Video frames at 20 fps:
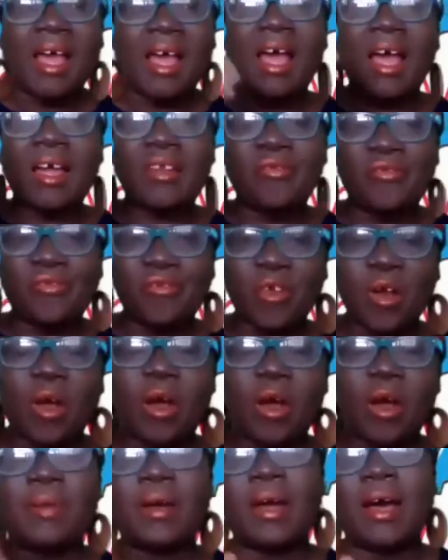and
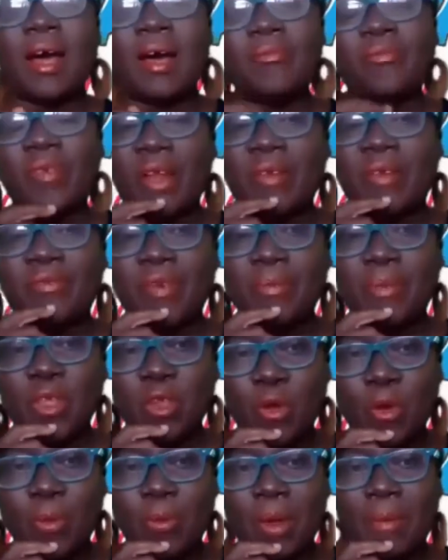from
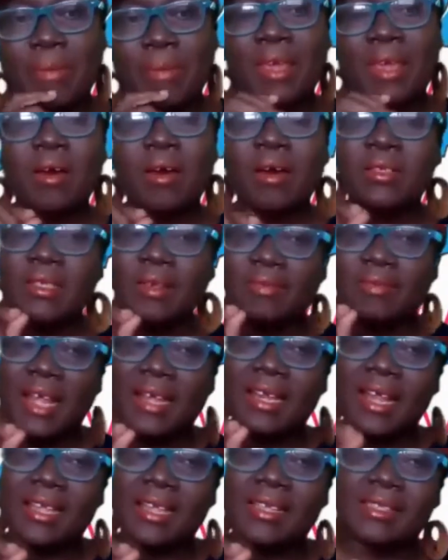Cuba because of
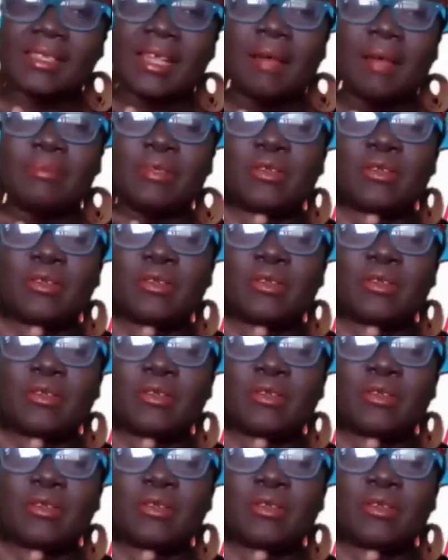that exam.